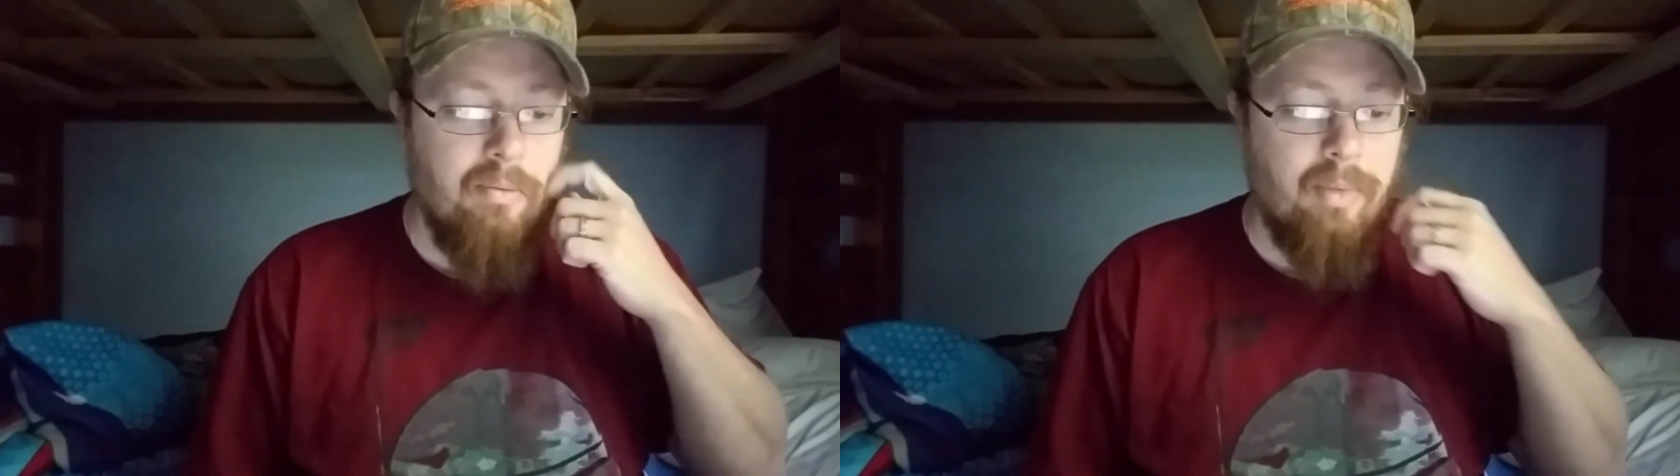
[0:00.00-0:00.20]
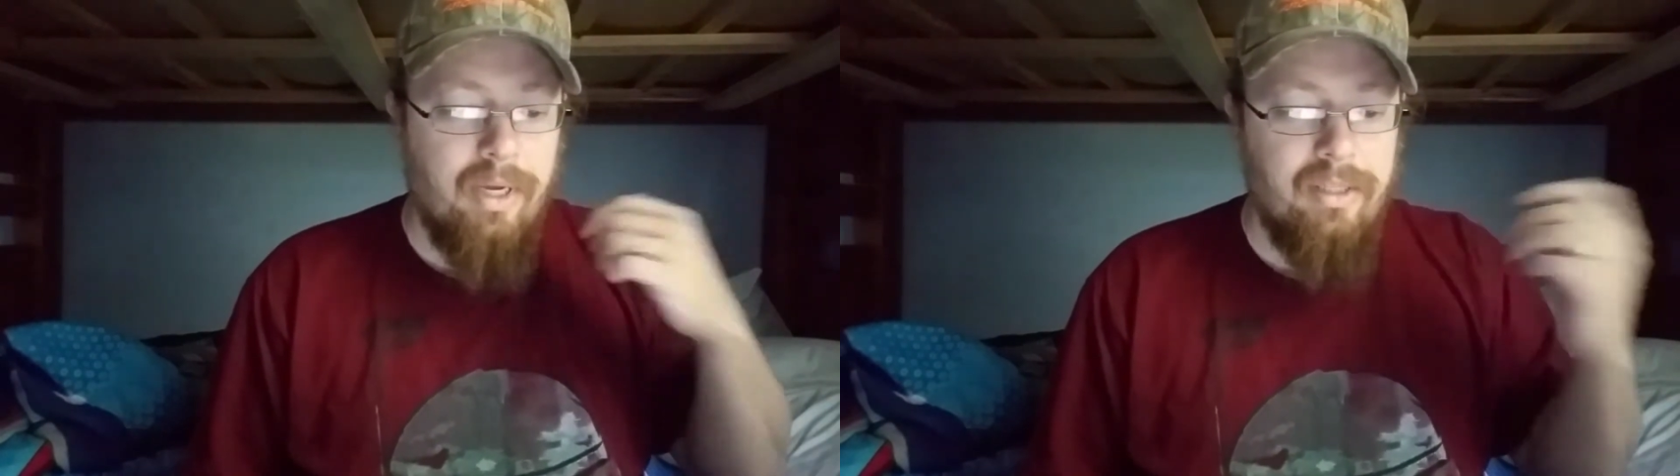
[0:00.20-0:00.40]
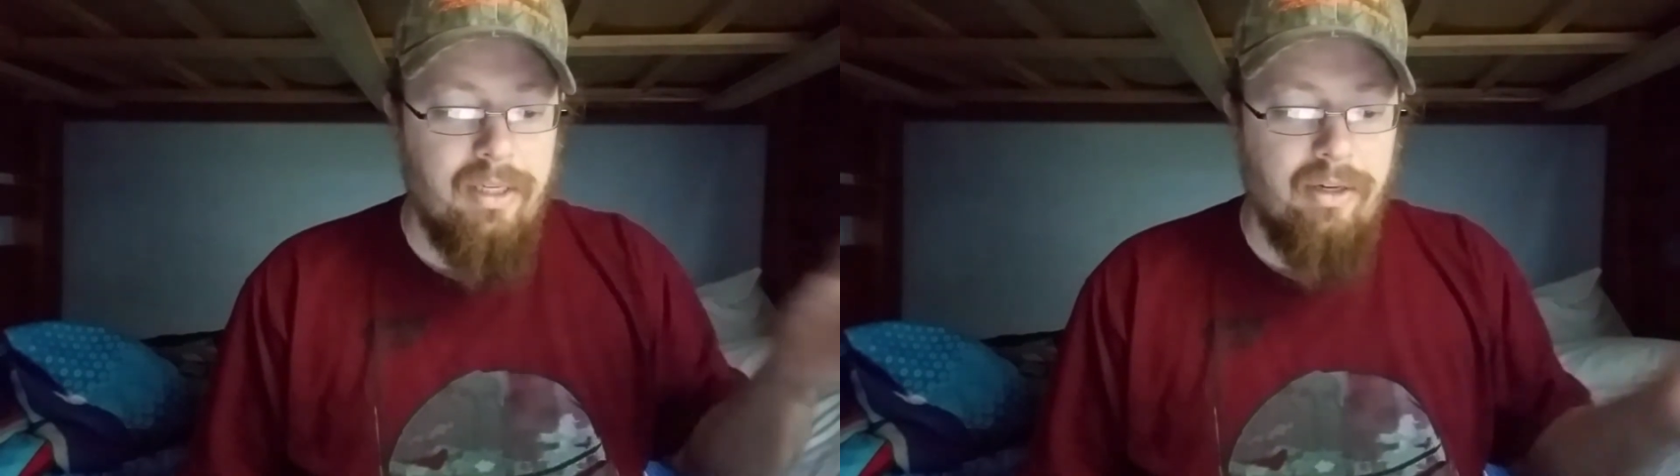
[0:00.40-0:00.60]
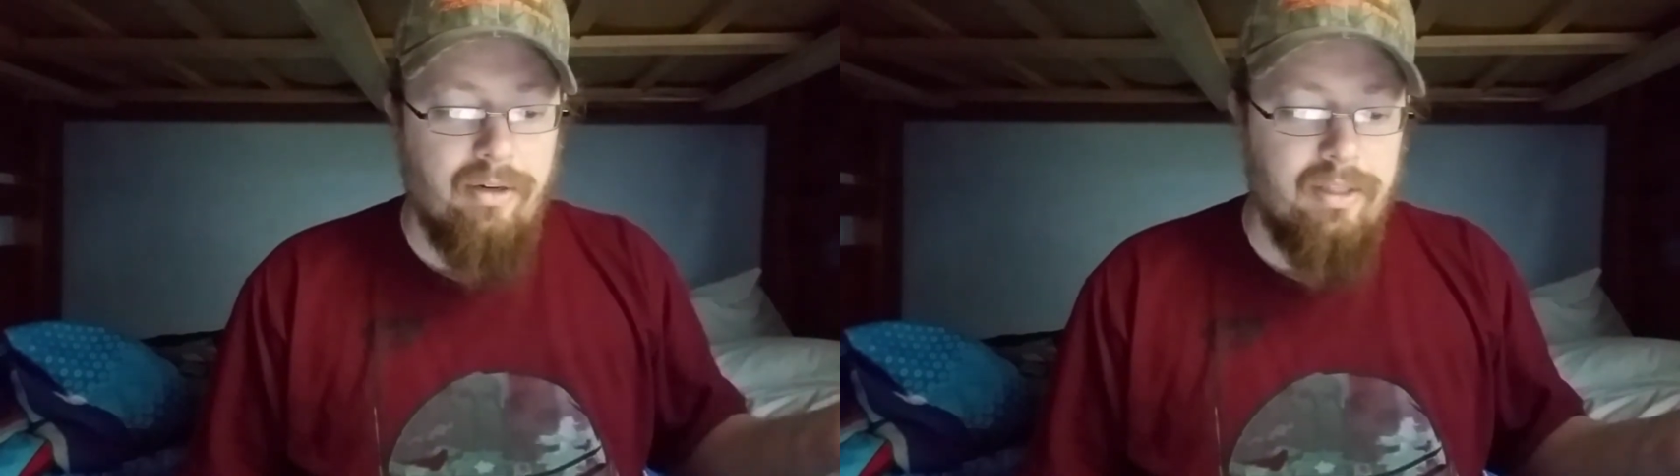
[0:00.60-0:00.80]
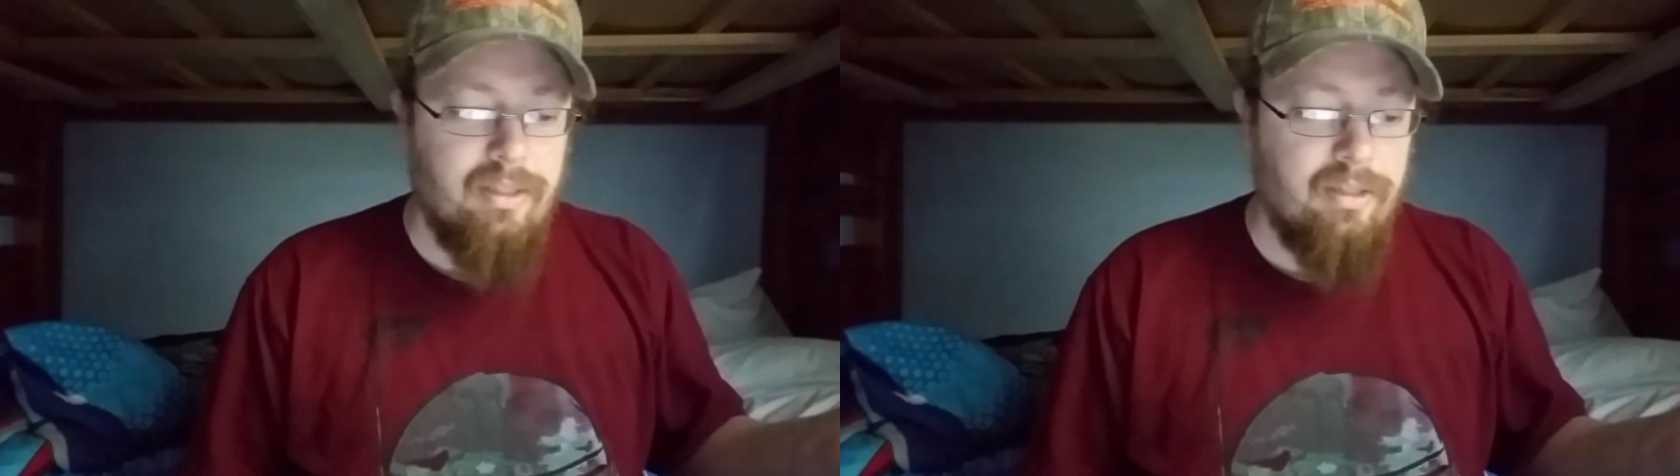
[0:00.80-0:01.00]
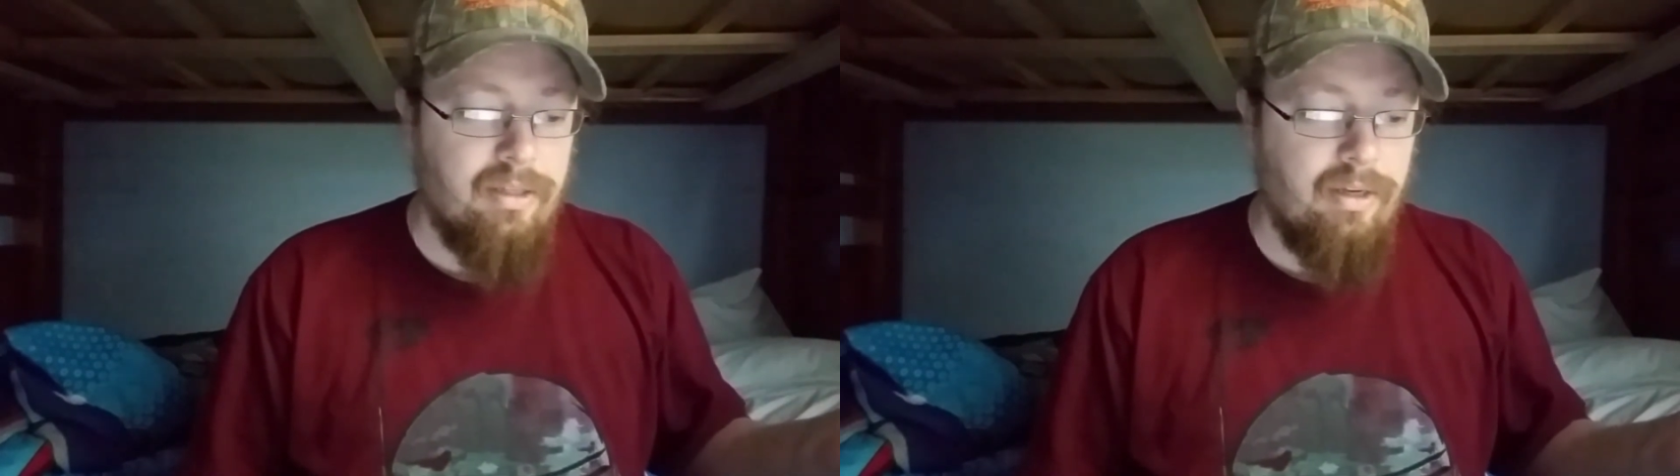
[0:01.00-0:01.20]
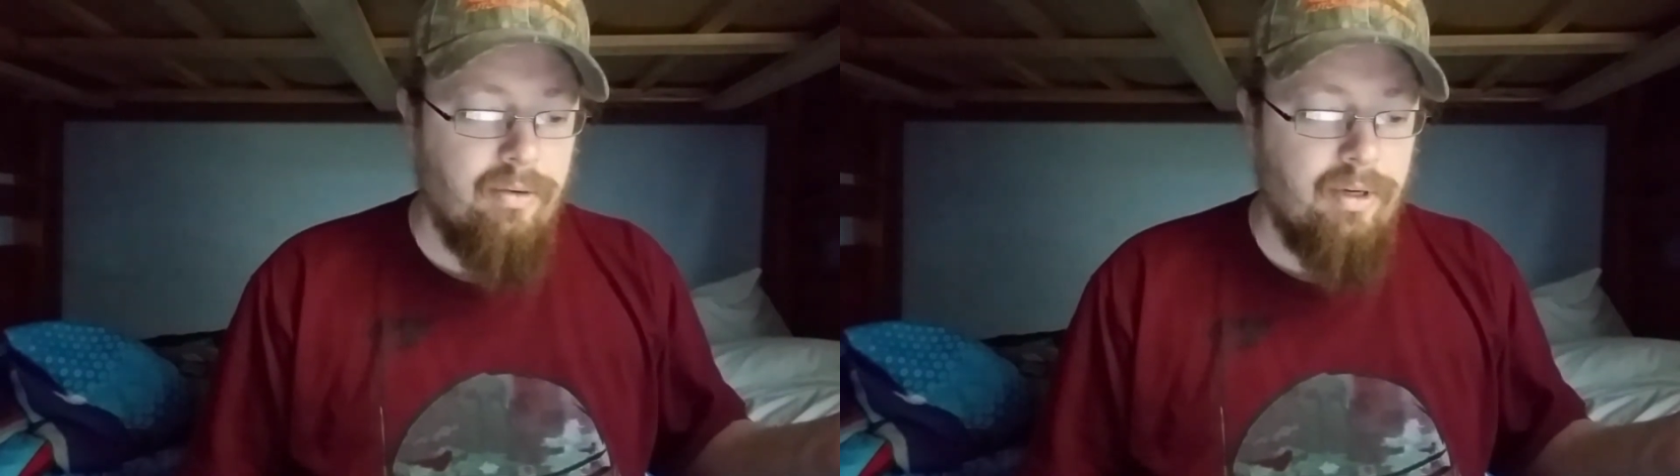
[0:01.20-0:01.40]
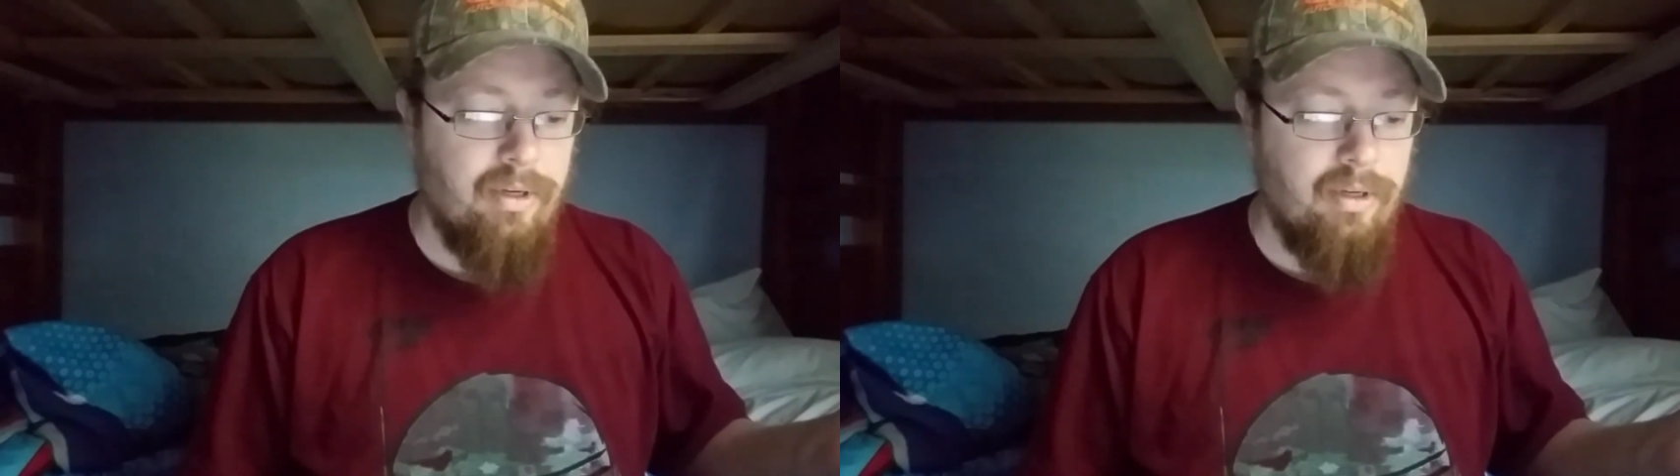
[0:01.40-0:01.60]
buying cigarettes and
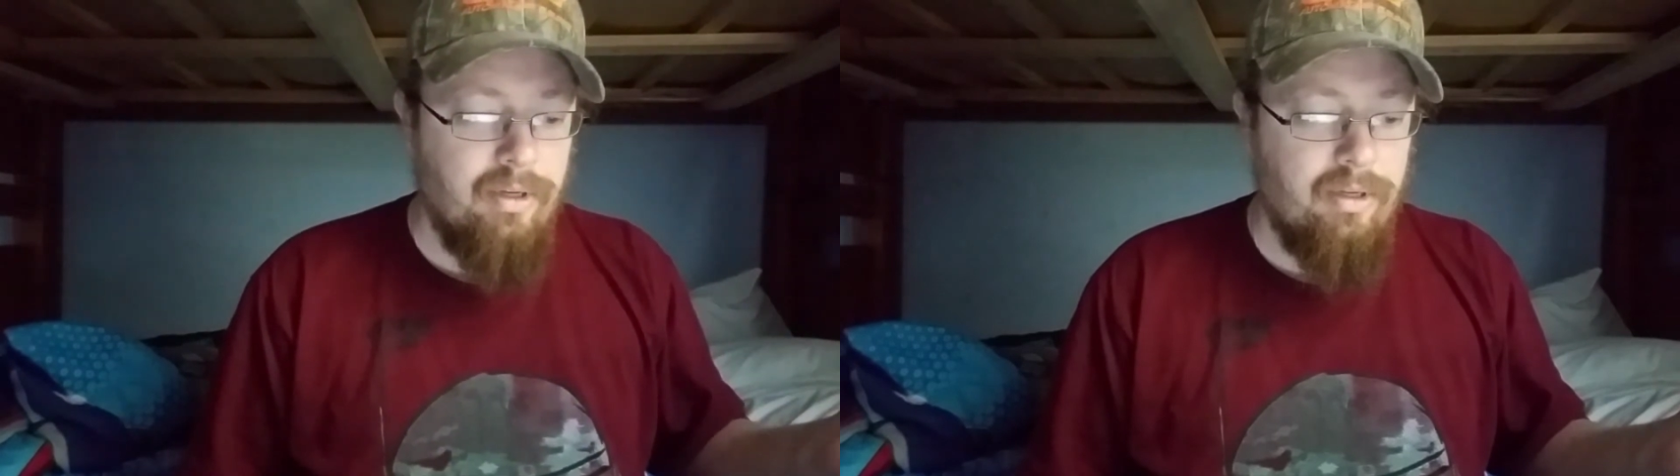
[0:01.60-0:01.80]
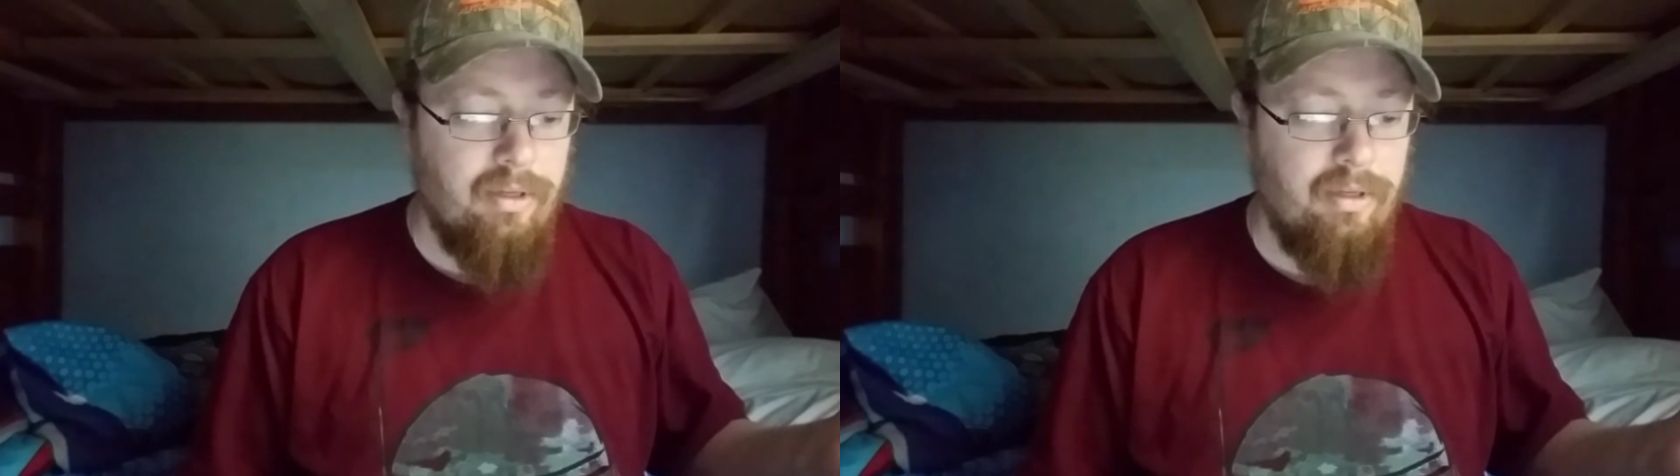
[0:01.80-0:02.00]
soda.